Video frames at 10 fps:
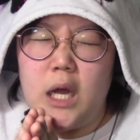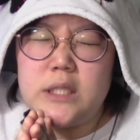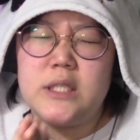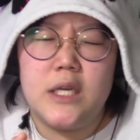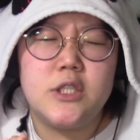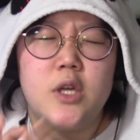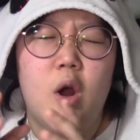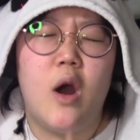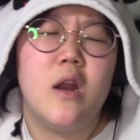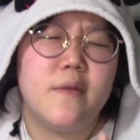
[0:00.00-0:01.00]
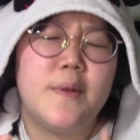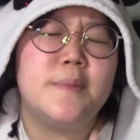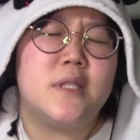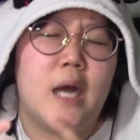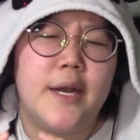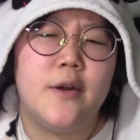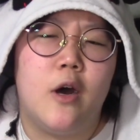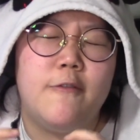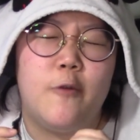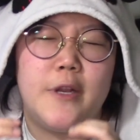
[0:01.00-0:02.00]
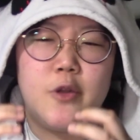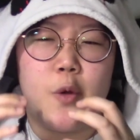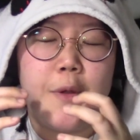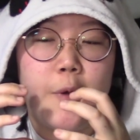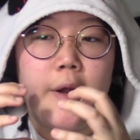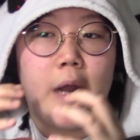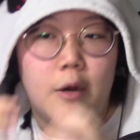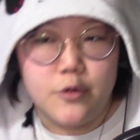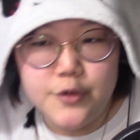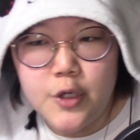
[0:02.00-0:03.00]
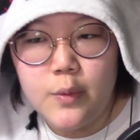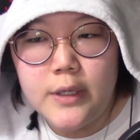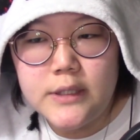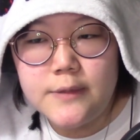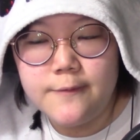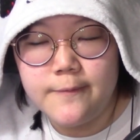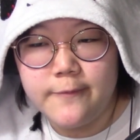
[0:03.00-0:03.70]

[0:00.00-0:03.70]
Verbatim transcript: essentially all of them started off with knowing what Naruto was